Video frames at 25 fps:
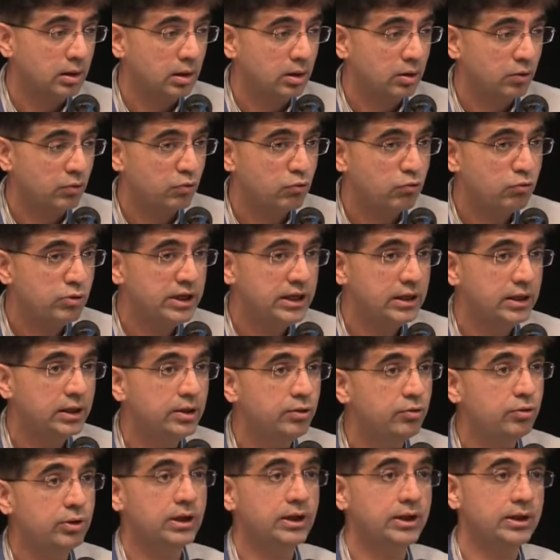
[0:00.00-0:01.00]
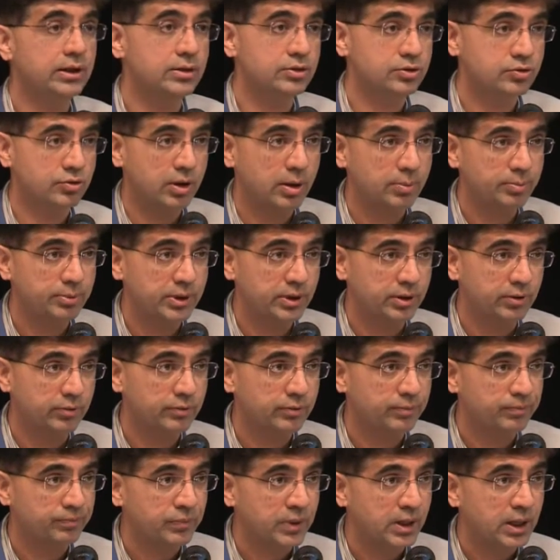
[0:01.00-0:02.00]
are really, really disruptive
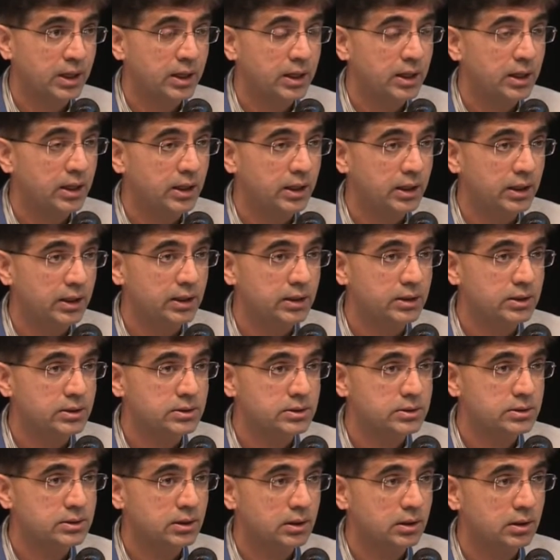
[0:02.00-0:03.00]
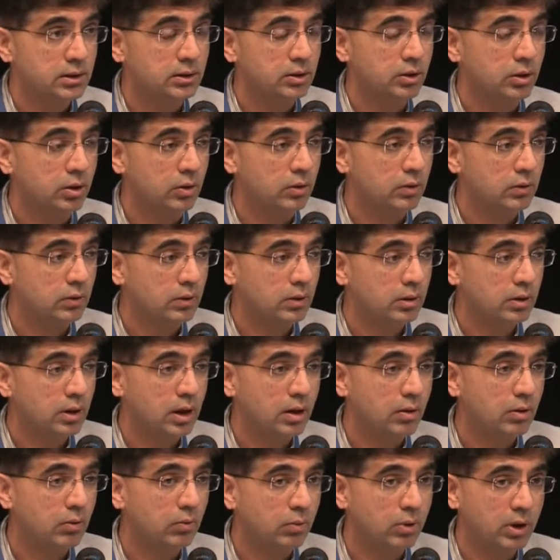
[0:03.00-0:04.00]
is,
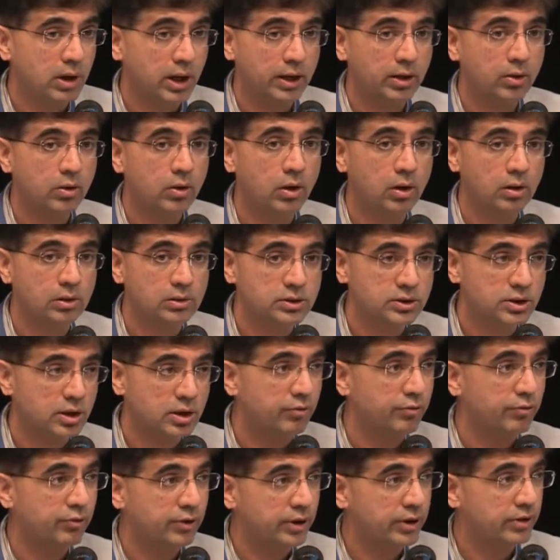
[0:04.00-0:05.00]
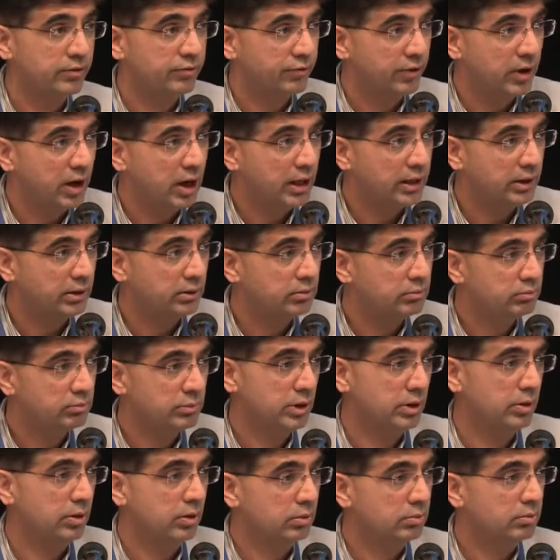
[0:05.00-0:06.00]
what I call software-defined,
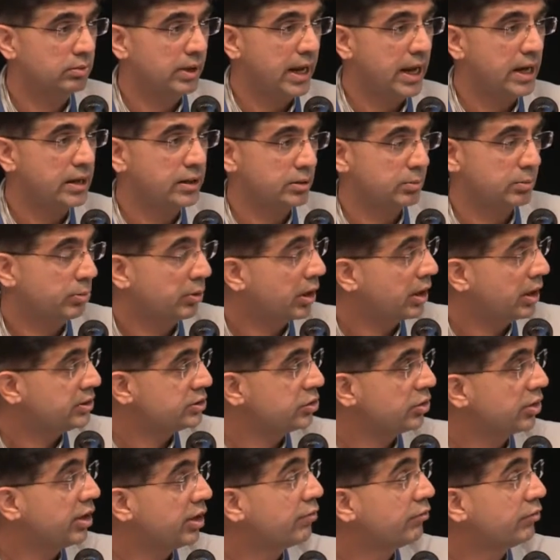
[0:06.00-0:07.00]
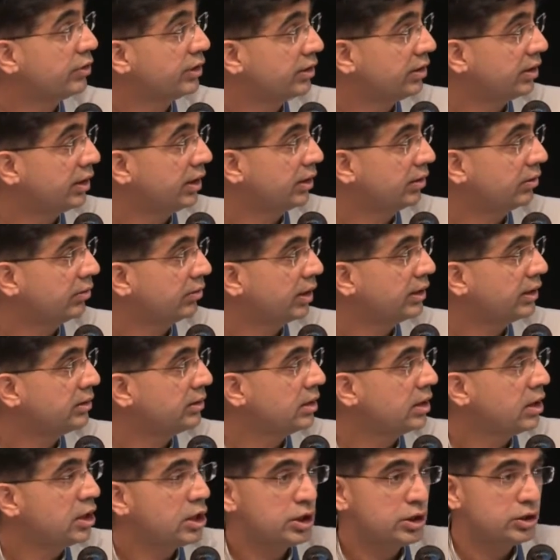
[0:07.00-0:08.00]
enterprise or everything, right?
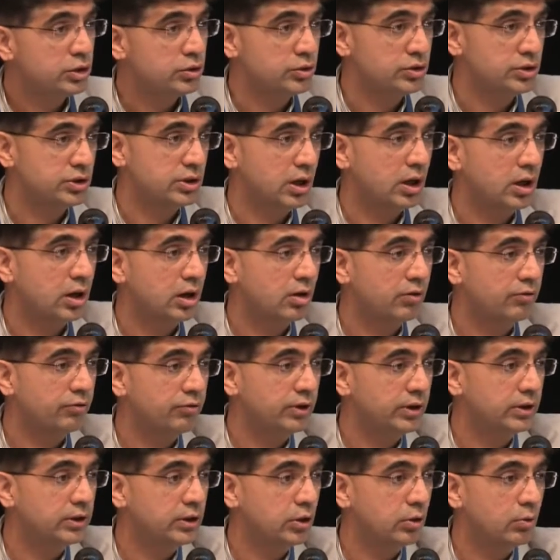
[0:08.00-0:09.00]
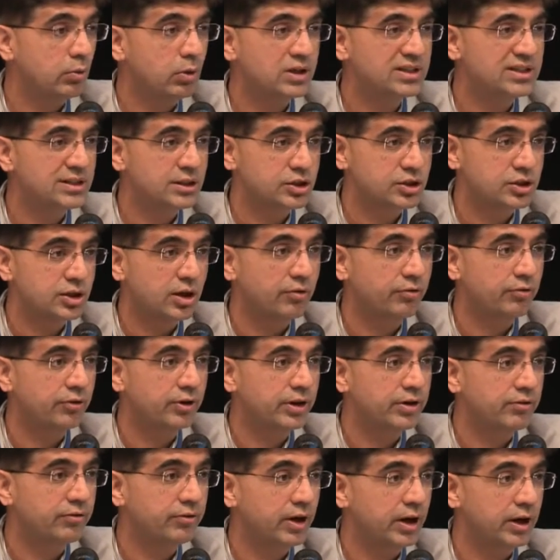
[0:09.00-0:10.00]
You start off with, what's a
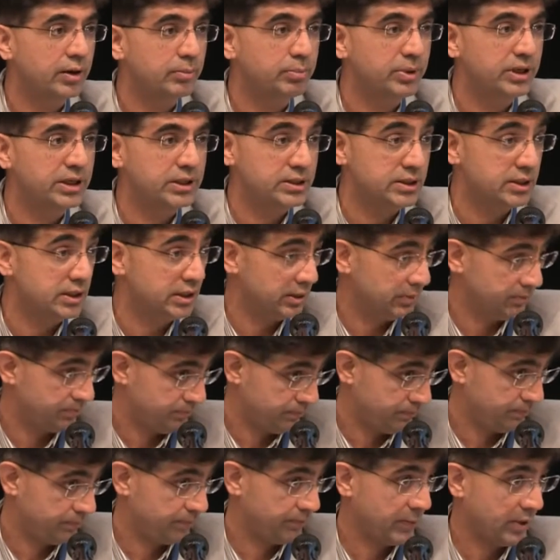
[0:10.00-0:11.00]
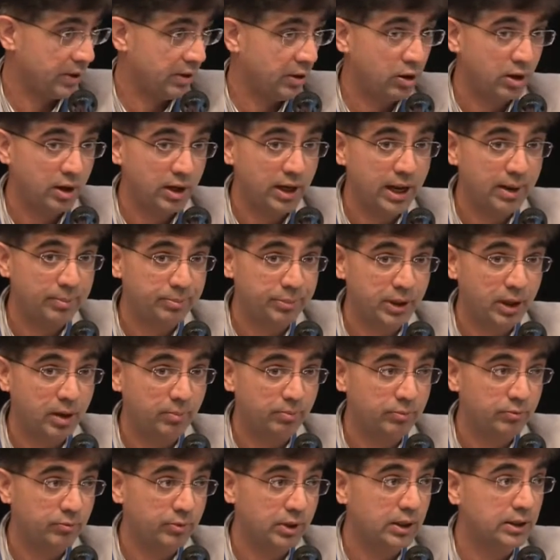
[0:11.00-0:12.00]
software-defined PC or a laptop?
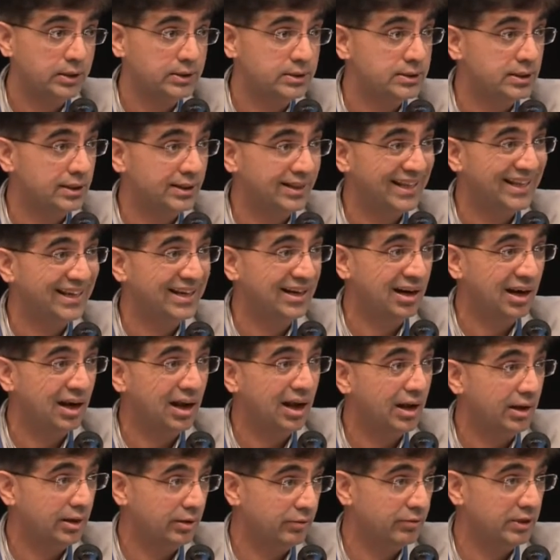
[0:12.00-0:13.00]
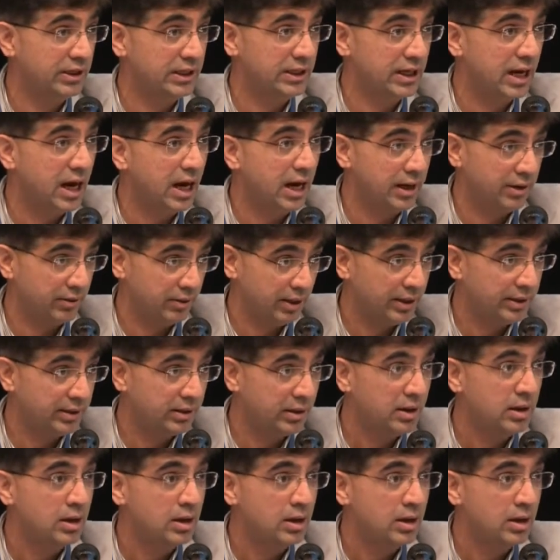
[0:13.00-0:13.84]
Well, it's a thin client, VDI, right?